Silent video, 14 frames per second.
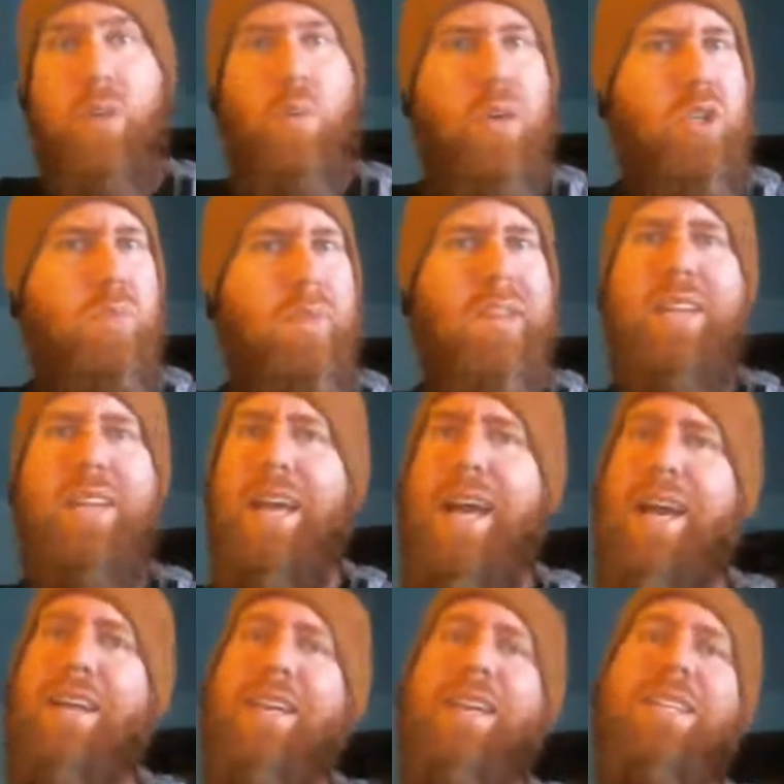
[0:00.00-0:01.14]
which meant that it
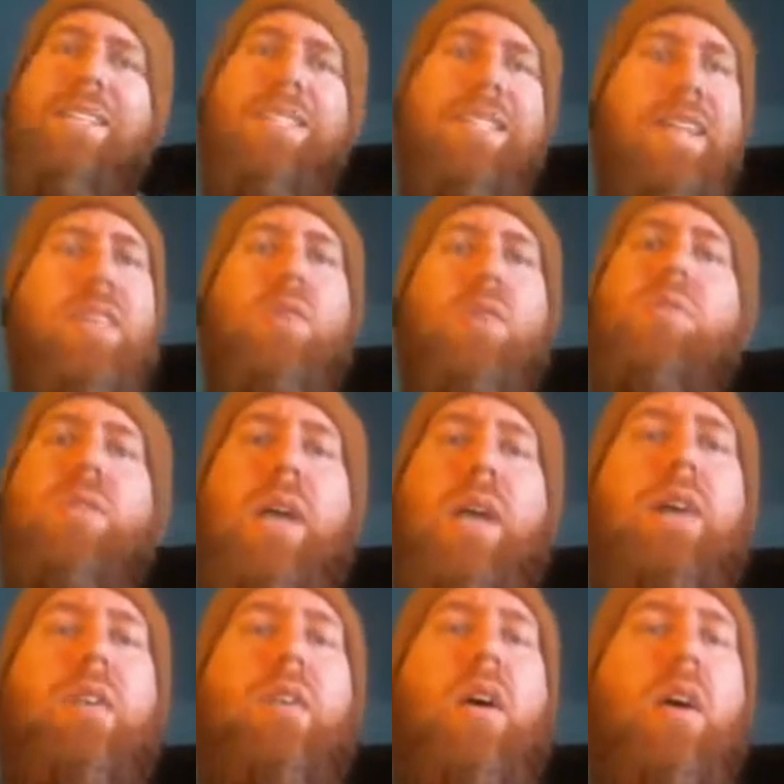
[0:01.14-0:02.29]
had a continual
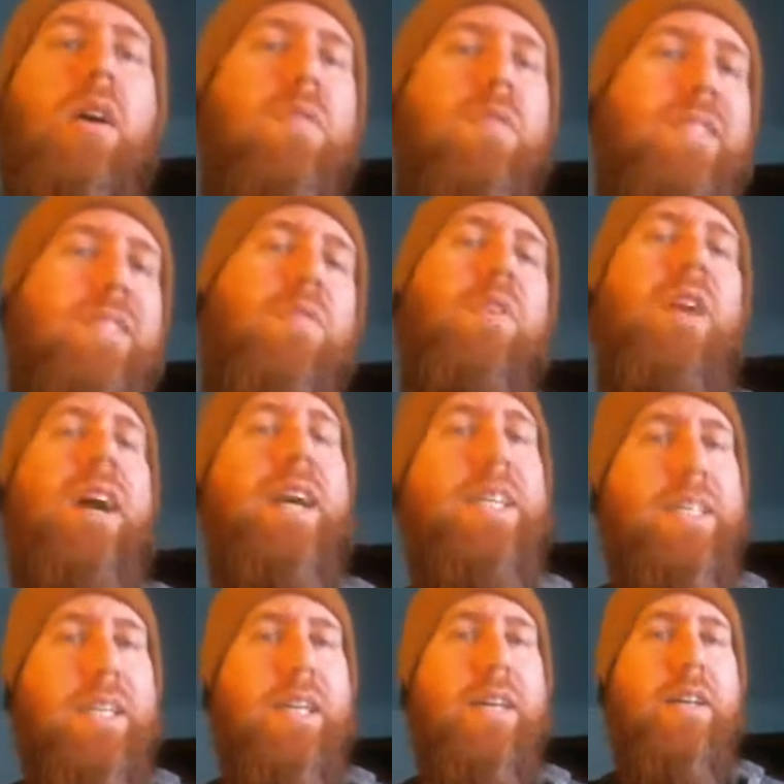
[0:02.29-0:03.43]
dialogue of different
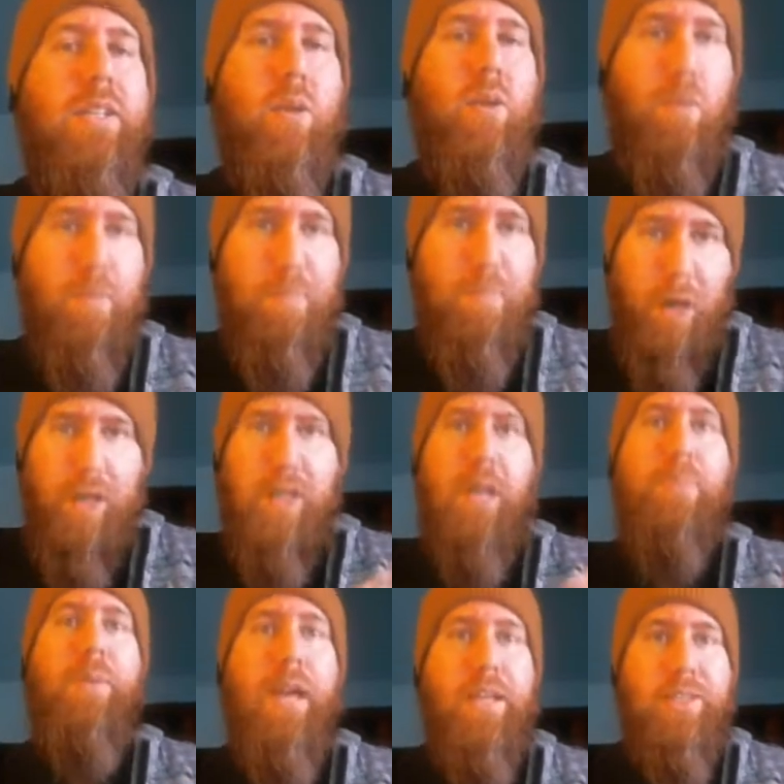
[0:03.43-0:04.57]
ideas that were butting
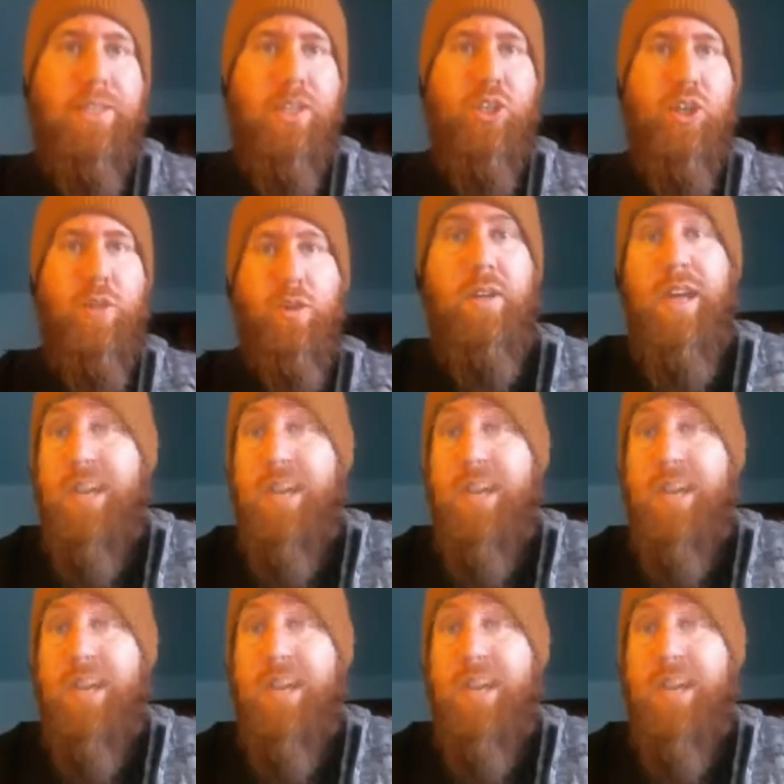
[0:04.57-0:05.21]
up against each other